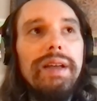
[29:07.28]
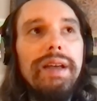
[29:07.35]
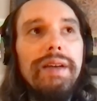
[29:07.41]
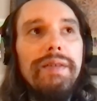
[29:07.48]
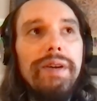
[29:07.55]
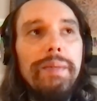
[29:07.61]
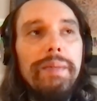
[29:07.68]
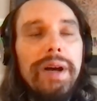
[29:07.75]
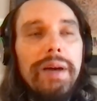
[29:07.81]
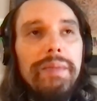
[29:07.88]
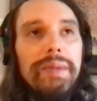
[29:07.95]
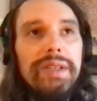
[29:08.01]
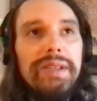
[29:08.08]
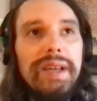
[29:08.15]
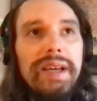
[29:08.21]
if I'm not
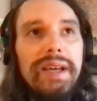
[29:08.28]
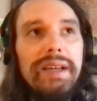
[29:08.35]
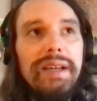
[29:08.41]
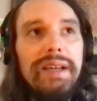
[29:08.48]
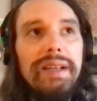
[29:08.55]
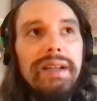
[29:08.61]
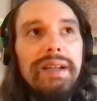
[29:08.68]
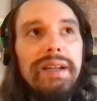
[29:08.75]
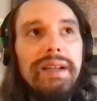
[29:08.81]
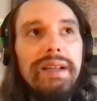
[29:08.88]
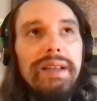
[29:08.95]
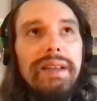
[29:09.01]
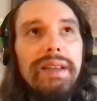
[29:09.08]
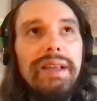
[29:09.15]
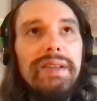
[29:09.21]
mistaken,
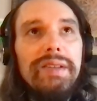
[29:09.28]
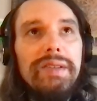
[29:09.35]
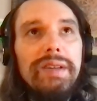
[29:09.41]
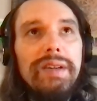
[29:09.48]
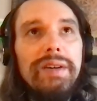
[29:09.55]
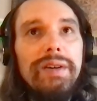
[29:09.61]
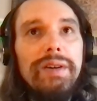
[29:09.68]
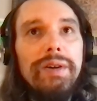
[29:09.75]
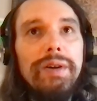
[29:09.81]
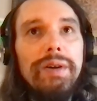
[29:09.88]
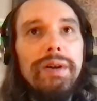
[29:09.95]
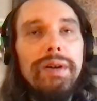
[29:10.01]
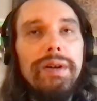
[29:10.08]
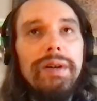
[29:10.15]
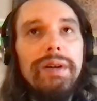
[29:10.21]
this
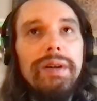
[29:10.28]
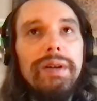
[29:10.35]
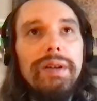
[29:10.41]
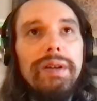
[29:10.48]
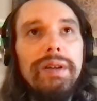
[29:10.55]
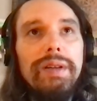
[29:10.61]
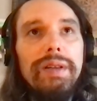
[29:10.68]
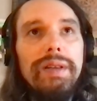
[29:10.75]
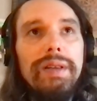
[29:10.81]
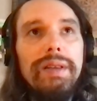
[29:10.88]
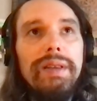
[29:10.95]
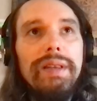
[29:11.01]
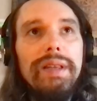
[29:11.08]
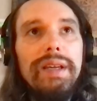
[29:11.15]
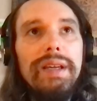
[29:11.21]
year
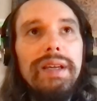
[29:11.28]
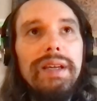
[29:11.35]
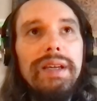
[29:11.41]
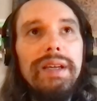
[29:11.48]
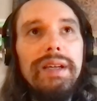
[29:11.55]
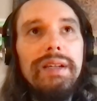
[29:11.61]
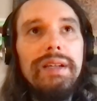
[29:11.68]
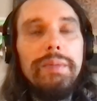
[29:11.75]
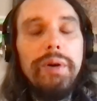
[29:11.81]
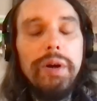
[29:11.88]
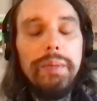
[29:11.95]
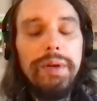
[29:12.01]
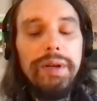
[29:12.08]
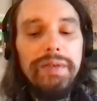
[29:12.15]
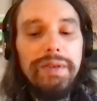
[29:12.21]
the
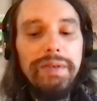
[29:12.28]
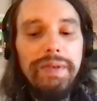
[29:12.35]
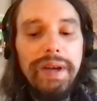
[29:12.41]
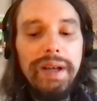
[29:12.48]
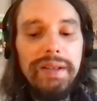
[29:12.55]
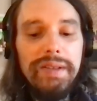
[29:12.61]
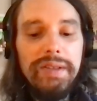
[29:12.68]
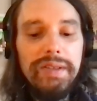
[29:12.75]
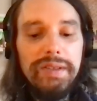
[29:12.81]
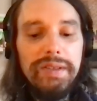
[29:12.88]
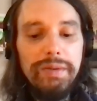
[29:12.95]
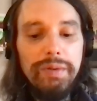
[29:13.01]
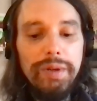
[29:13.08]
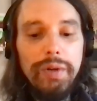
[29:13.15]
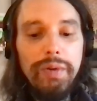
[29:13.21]
Department of
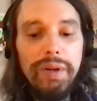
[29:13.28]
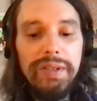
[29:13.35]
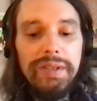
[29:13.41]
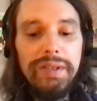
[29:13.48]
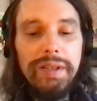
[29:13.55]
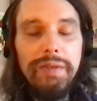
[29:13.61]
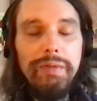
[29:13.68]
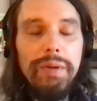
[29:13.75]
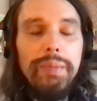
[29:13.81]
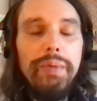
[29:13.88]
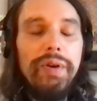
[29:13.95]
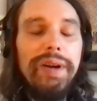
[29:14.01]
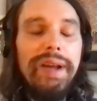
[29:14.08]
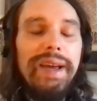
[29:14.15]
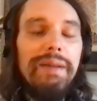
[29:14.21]
Defense requested
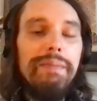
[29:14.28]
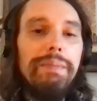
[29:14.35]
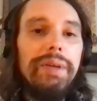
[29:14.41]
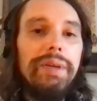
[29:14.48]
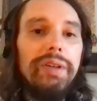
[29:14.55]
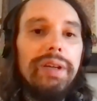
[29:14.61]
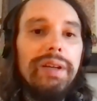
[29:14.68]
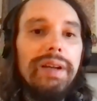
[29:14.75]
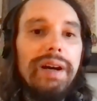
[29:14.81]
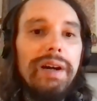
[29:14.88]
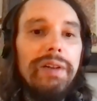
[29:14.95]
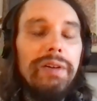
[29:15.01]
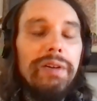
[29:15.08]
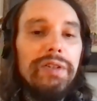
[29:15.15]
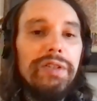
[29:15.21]
$3.8
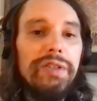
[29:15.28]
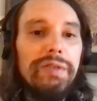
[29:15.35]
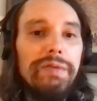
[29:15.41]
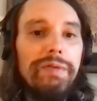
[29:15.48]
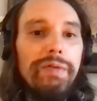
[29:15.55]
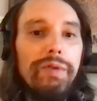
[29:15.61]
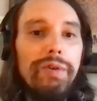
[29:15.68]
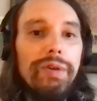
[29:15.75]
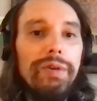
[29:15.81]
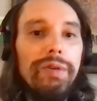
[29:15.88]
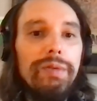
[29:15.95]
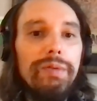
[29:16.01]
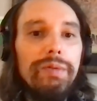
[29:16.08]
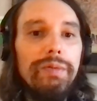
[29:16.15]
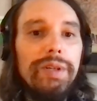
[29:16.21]
billion
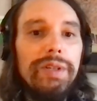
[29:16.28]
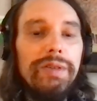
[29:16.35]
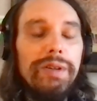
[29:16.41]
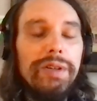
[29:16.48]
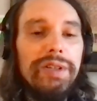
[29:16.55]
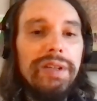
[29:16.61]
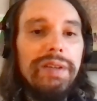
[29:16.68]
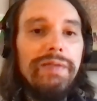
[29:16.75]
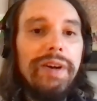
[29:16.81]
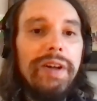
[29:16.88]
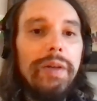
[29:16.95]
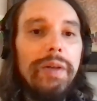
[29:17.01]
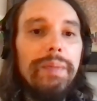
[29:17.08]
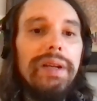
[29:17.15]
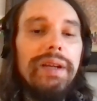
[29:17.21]
for research and
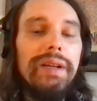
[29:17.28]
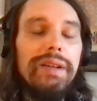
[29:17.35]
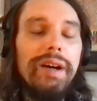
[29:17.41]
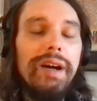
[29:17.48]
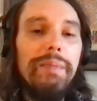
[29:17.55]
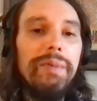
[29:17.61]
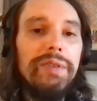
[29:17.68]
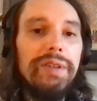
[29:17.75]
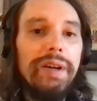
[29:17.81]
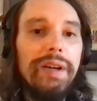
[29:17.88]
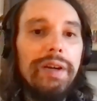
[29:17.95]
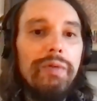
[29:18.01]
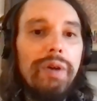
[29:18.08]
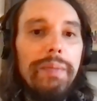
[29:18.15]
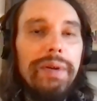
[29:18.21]
development into
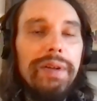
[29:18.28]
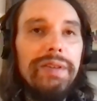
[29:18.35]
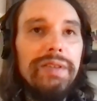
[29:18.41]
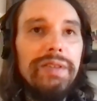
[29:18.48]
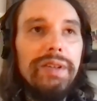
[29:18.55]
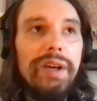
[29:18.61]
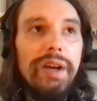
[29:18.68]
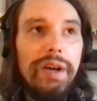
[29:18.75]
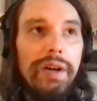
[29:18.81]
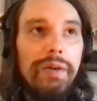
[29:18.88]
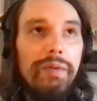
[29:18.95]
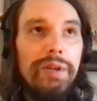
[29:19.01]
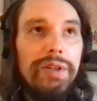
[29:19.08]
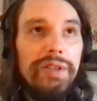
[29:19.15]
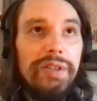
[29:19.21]
hypersonic weapons,
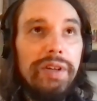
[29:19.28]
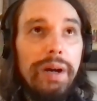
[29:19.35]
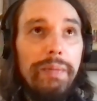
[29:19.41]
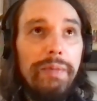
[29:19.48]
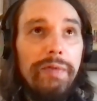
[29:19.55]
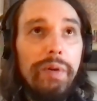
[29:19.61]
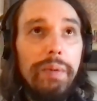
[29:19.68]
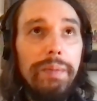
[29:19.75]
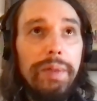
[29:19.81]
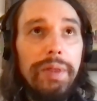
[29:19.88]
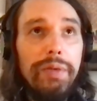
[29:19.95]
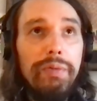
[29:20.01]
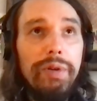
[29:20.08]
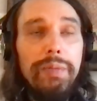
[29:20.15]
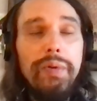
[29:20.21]
which is up from
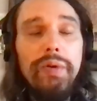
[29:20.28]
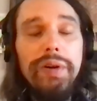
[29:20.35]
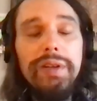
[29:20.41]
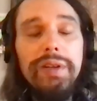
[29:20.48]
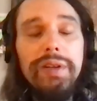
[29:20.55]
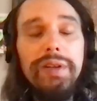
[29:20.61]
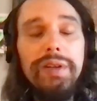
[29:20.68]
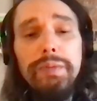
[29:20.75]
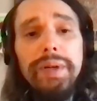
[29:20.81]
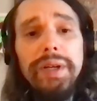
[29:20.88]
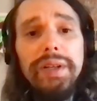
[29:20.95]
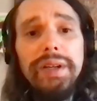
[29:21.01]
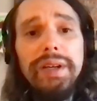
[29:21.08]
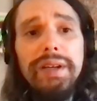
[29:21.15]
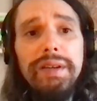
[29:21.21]
$3.2
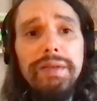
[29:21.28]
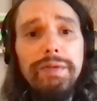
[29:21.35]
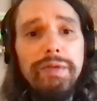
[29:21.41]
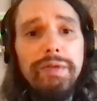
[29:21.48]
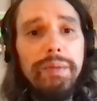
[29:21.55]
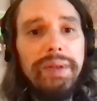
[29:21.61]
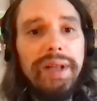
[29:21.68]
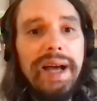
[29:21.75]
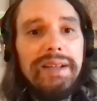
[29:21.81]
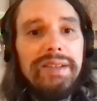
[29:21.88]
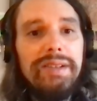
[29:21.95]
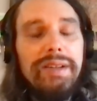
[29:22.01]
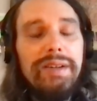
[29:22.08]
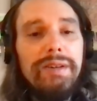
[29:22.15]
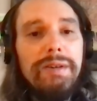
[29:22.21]
billion from
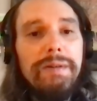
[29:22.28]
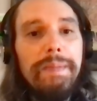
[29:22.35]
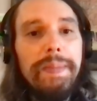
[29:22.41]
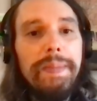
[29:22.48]
last year.